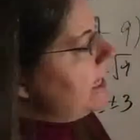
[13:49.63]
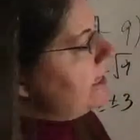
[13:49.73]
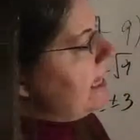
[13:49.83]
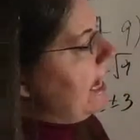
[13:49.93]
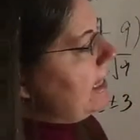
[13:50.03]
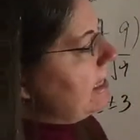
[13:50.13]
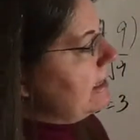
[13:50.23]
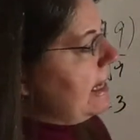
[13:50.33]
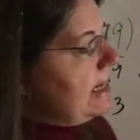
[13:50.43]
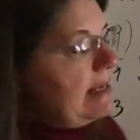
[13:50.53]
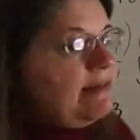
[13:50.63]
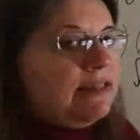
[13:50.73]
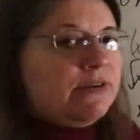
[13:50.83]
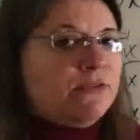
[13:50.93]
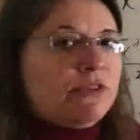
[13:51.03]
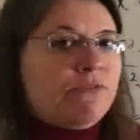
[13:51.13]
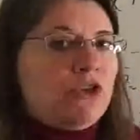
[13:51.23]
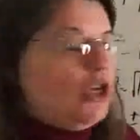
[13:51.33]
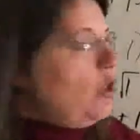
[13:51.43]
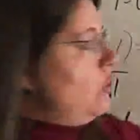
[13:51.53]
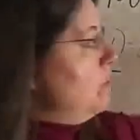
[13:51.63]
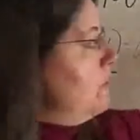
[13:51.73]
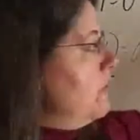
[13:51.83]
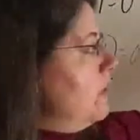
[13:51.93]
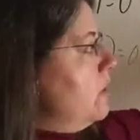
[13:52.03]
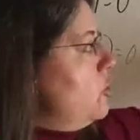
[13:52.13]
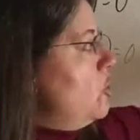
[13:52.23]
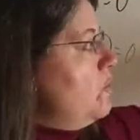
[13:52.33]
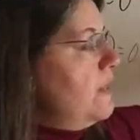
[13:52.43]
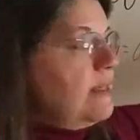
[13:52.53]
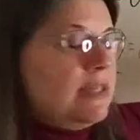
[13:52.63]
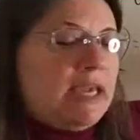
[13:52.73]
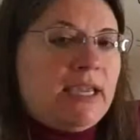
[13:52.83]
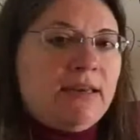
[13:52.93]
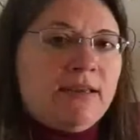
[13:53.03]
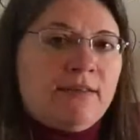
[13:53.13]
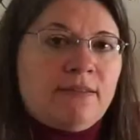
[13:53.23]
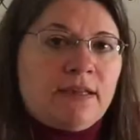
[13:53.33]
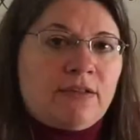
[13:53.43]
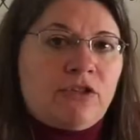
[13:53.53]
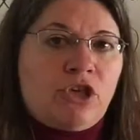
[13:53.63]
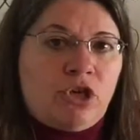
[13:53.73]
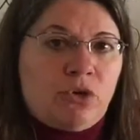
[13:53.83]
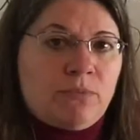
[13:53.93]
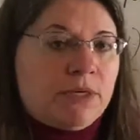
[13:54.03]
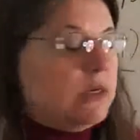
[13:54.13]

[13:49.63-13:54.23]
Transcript: at that, that is the difference of cubes. 216 is 6 cubed.